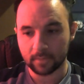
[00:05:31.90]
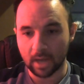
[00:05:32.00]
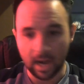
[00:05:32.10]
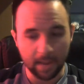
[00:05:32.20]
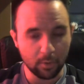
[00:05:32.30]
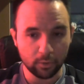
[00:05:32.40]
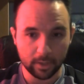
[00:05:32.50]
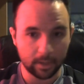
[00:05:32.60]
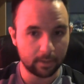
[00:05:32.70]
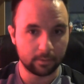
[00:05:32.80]
I'm
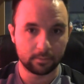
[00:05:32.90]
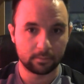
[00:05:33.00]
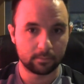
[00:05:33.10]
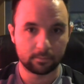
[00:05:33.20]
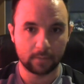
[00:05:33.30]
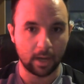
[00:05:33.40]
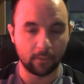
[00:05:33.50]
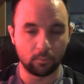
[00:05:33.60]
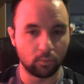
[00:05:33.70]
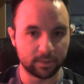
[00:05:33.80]
okay. I
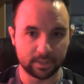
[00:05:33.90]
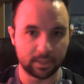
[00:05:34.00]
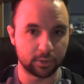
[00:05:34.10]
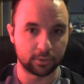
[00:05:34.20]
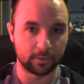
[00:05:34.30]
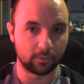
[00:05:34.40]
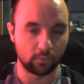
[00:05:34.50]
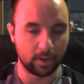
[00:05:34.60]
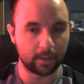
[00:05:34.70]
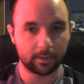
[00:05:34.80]
wasn't injured in the
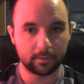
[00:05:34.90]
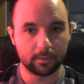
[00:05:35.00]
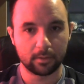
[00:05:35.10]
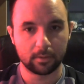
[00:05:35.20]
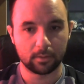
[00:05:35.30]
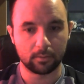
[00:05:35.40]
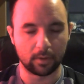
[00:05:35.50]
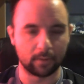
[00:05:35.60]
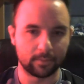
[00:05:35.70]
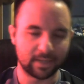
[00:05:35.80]
wreck.
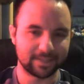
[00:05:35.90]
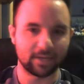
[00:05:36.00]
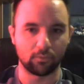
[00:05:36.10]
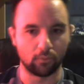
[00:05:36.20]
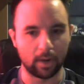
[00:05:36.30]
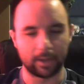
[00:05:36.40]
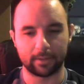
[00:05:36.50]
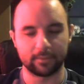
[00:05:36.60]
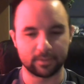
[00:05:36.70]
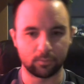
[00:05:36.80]
Well, I say wreck.
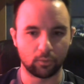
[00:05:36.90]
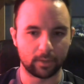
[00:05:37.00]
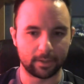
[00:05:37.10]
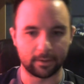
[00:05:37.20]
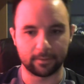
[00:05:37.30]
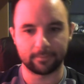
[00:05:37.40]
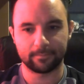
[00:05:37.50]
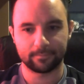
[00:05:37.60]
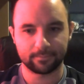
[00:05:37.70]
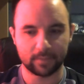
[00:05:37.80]
It was more like a
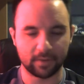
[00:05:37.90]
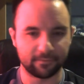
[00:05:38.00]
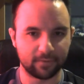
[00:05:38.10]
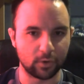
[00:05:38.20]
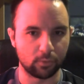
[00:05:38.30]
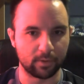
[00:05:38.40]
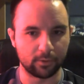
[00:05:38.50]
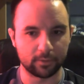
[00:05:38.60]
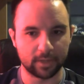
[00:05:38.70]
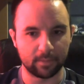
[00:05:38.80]
fender
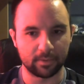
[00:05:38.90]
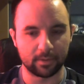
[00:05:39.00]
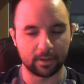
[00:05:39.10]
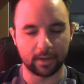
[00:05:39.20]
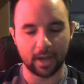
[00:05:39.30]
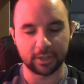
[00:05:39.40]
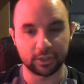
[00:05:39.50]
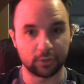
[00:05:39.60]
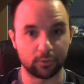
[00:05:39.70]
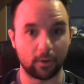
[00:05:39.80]
bender type of thing. I
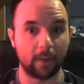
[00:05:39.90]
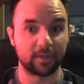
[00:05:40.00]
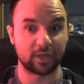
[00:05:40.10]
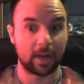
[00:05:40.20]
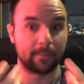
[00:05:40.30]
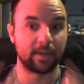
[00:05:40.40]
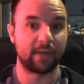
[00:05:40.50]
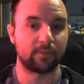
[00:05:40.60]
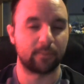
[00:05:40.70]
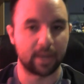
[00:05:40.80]
just don't know how much I'm going to
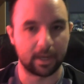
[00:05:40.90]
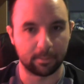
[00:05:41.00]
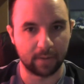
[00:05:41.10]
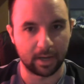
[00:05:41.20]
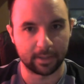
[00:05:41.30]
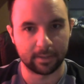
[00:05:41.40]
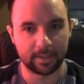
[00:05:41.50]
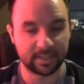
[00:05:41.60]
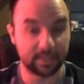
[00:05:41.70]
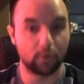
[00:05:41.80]
have to pay out of pocket.
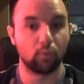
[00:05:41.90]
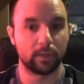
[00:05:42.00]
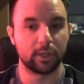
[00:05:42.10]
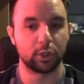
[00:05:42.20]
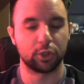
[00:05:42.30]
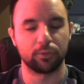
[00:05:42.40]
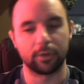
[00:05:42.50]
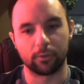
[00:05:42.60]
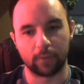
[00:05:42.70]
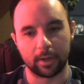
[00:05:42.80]
That's the only issue
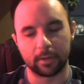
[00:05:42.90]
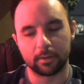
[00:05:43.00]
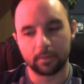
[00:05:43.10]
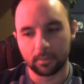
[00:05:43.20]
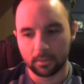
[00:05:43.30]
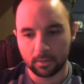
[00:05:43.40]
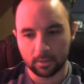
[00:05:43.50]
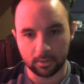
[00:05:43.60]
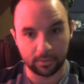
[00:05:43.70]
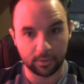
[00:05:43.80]
here, right?
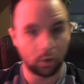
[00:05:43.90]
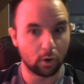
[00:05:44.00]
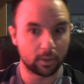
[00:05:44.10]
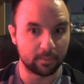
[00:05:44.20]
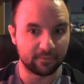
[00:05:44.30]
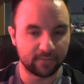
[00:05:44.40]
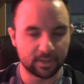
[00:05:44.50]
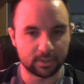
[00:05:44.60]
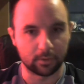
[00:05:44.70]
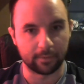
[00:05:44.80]
You know, the car can be
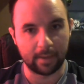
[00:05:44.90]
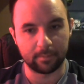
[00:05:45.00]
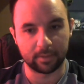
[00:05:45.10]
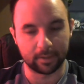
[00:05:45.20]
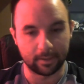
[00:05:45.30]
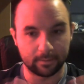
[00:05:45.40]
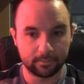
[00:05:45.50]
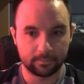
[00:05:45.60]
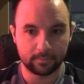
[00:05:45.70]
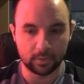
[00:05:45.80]
fixed and all that, but like,
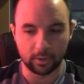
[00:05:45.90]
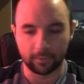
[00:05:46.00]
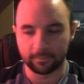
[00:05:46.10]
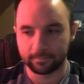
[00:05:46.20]
you know,